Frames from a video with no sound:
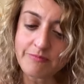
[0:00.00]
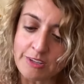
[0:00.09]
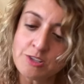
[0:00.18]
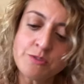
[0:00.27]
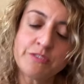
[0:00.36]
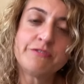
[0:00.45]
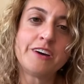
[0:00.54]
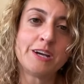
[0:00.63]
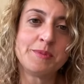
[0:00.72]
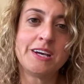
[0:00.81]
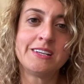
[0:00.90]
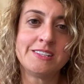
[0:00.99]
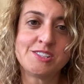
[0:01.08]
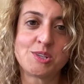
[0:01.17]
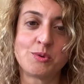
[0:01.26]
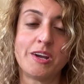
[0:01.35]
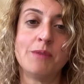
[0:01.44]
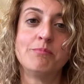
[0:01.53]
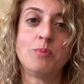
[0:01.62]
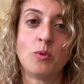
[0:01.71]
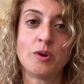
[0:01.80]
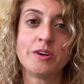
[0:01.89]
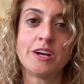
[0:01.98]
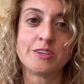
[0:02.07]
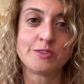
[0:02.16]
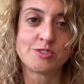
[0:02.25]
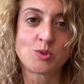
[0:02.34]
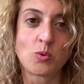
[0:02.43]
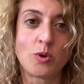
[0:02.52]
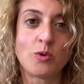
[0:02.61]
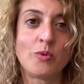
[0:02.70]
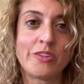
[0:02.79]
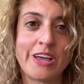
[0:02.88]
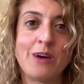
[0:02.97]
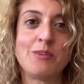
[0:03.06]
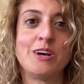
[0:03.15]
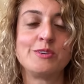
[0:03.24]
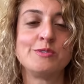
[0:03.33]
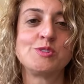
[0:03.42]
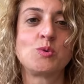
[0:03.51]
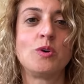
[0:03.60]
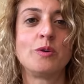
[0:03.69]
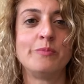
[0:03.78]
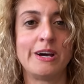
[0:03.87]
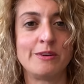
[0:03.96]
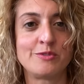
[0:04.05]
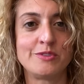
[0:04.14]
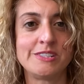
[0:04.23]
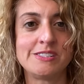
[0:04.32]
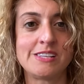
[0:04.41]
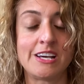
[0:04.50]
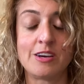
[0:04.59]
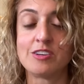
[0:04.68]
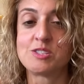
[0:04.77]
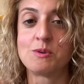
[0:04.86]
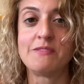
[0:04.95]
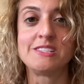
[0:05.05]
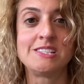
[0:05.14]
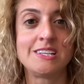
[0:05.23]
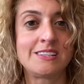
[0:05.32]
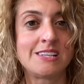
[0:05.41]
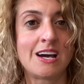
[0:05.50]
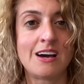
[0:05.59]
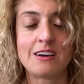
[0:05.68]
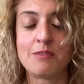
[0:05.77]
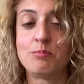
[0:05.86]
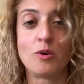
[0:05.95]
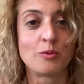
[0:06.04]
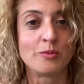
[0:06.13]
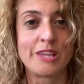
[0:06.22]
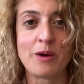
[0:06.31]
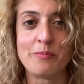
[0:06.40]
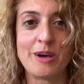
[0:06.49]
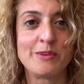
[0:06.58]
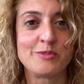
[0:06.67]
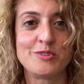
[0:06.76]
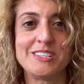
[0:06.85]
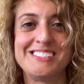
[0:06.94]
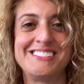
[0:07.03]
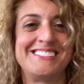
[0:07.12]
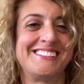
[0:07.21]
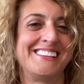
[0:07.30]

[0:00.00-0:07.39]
you can find me on Instagram, born underscore without underscore boundaries. I also have a TikTok, born without boundaries.